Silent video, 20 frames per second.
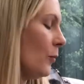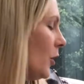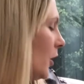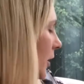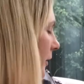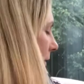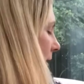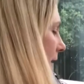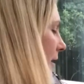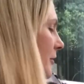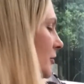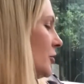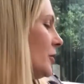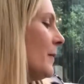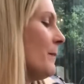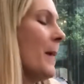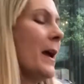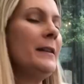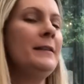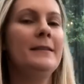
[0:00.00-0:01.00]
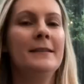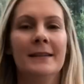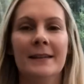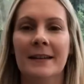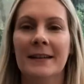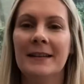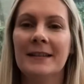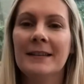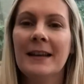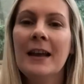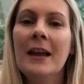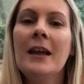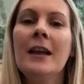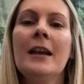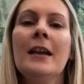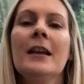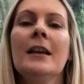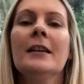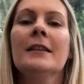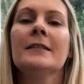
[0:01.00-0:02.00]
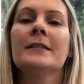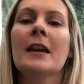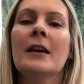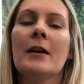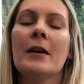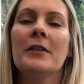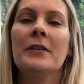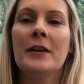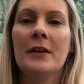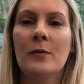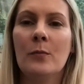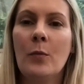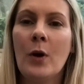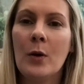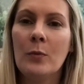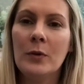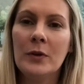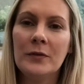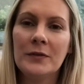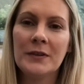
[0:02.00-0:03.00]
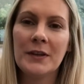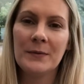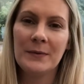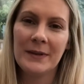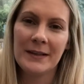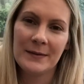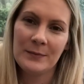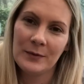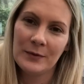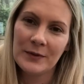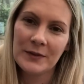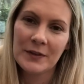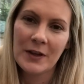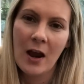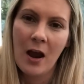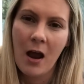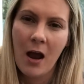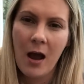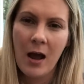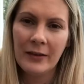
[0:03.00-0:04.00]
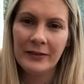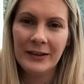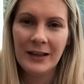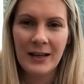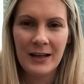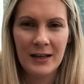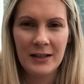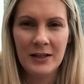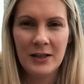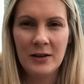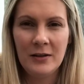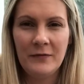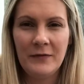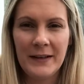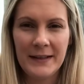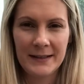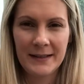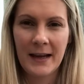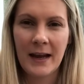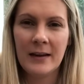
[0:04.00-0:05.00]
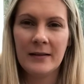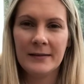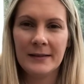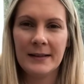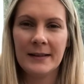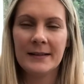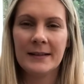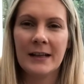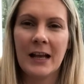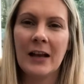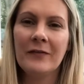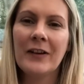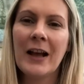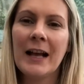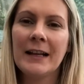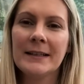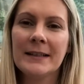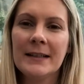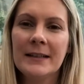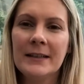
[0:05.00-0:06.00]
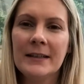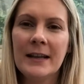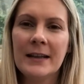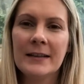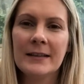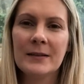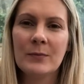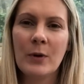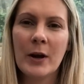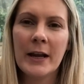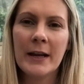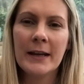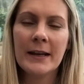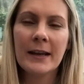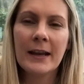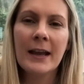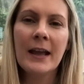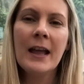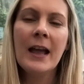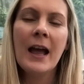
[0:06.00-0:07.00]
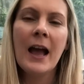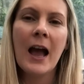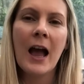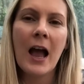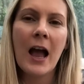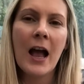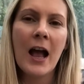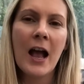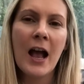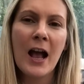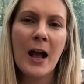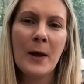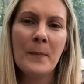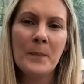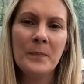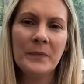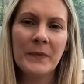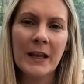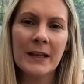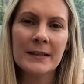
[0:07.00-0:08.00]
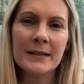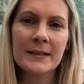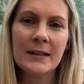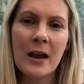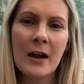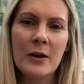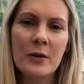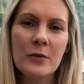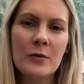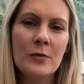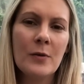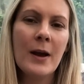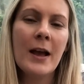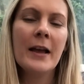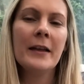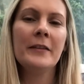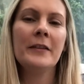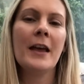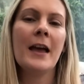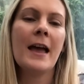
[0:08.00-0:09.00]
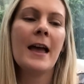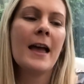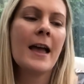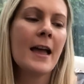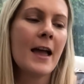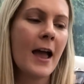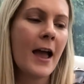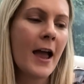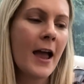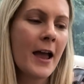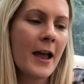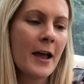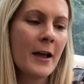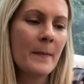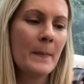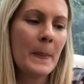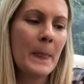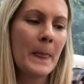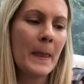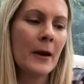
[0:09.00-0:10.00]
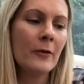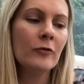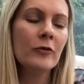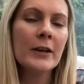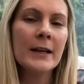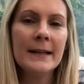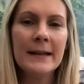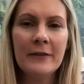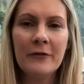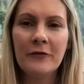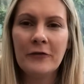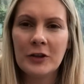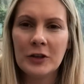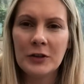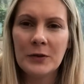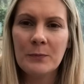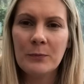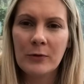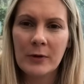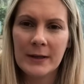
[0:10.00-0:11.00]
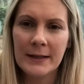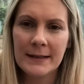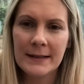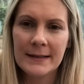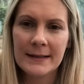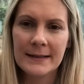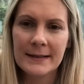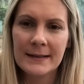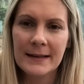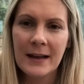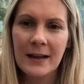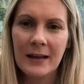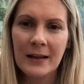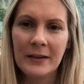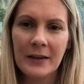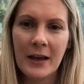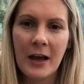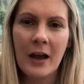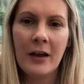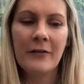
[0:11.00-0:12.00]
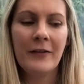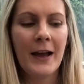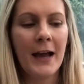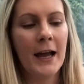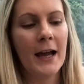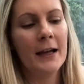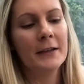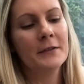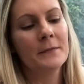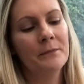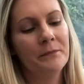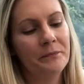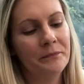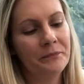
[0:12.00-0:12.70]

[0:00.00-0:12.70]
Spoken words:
one, tremendous. So I think what we'll do is we'll start on the new viscoses that I've had in this week. So they're really fun prints that I've had